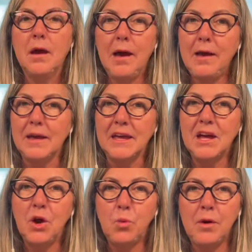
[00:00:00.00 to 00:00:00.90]
Hi,
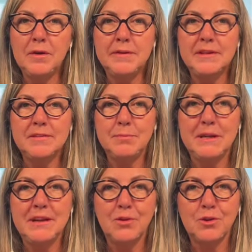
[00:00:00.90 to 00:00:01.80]
welcome to
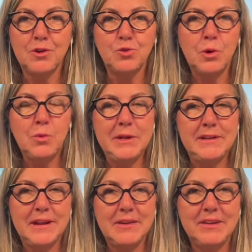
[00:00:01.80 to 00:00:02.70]
Histamine Health Coach, where we
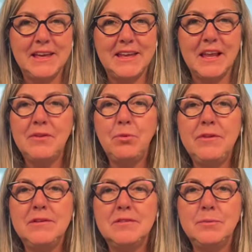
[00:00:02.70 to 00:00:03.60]
navigate life with
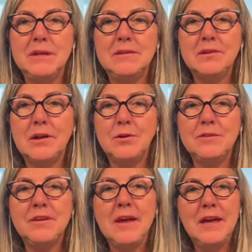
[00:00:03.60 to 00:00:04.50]
histamine
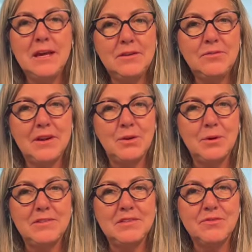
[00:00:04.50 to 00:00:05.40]
intolerance and find
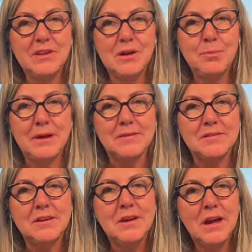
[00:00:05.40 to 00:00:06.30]
ways to feel our best.